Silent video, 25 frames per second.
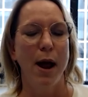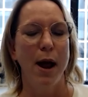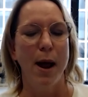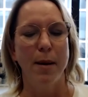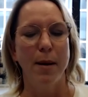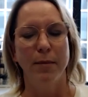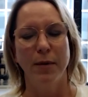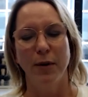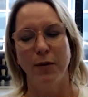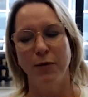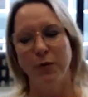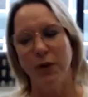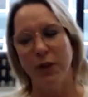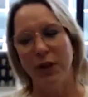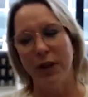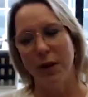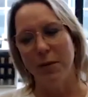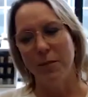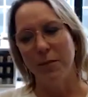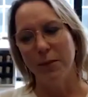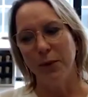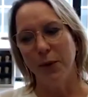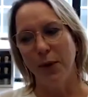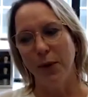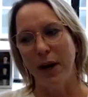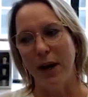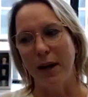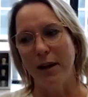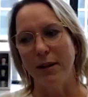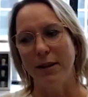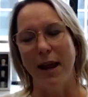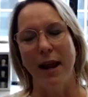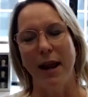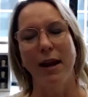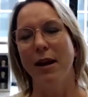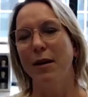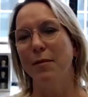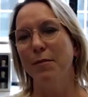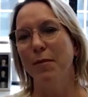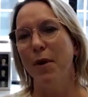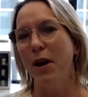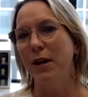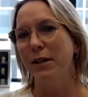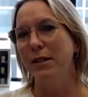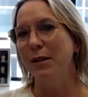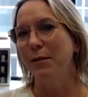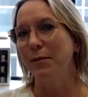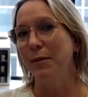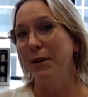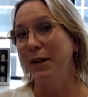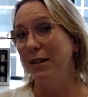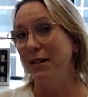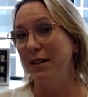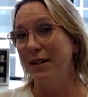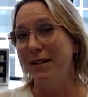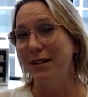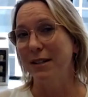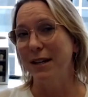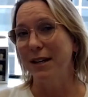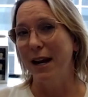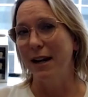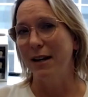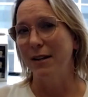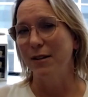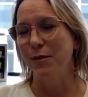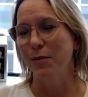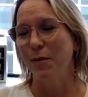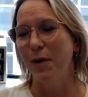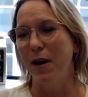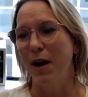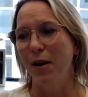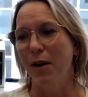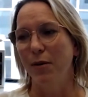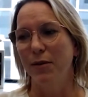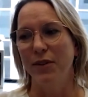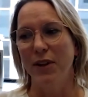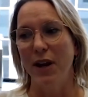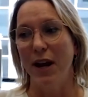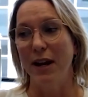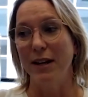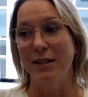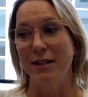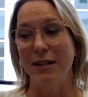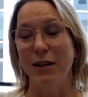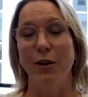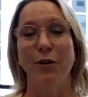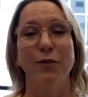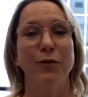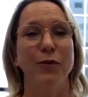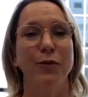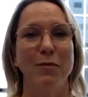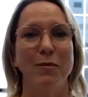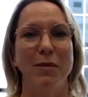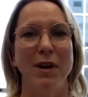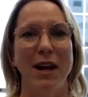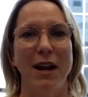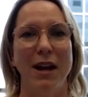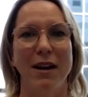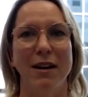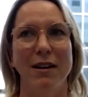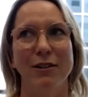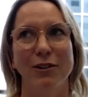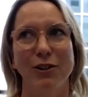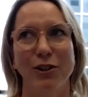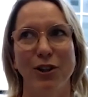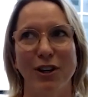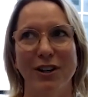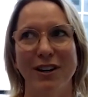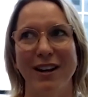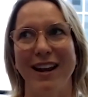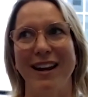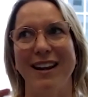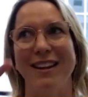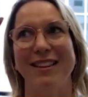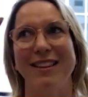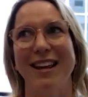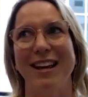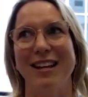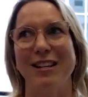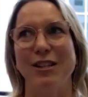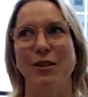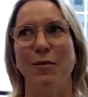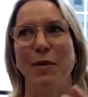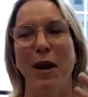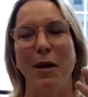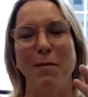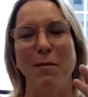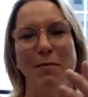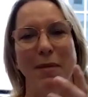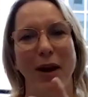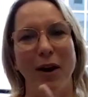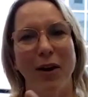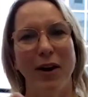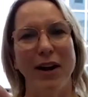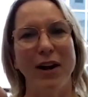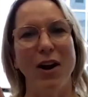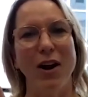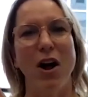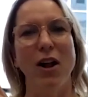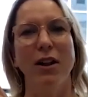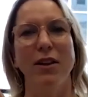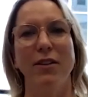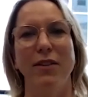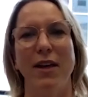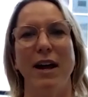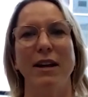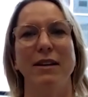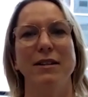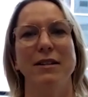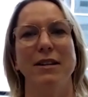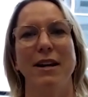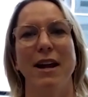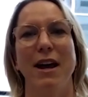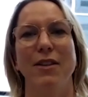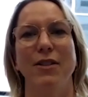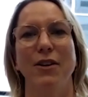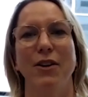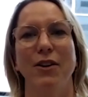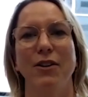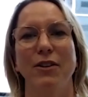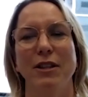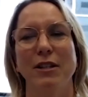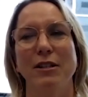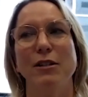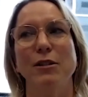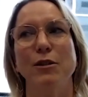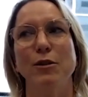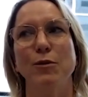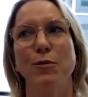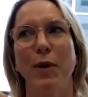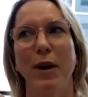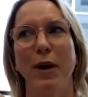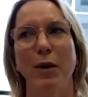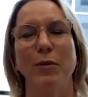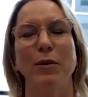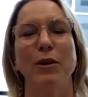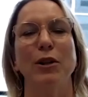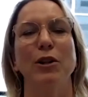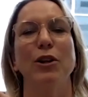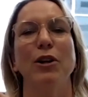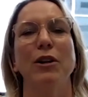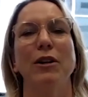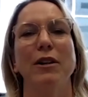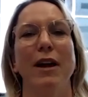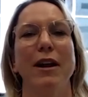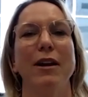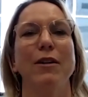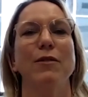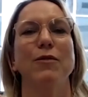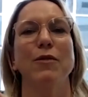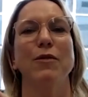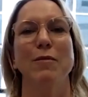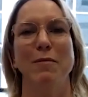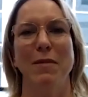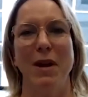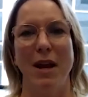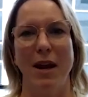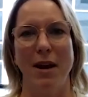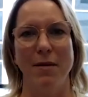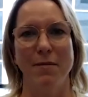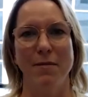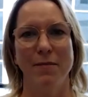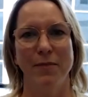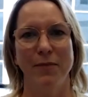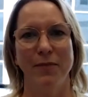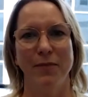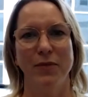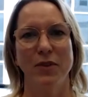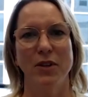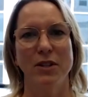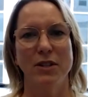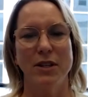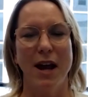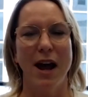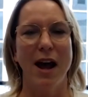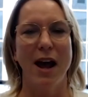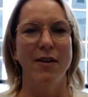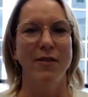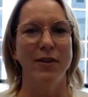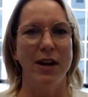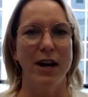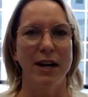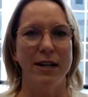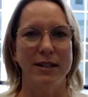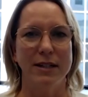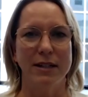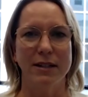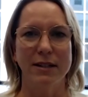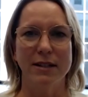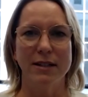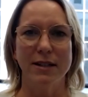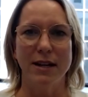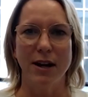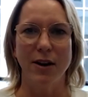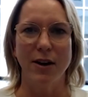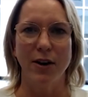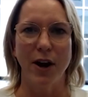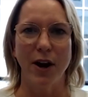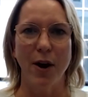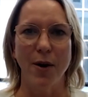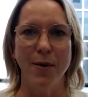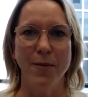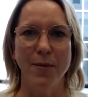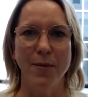But for the employee, they can possibly dictate as well. The ideal for me looked like this. When I married all of that together, this is what it would look like for me to have an ideal scenario.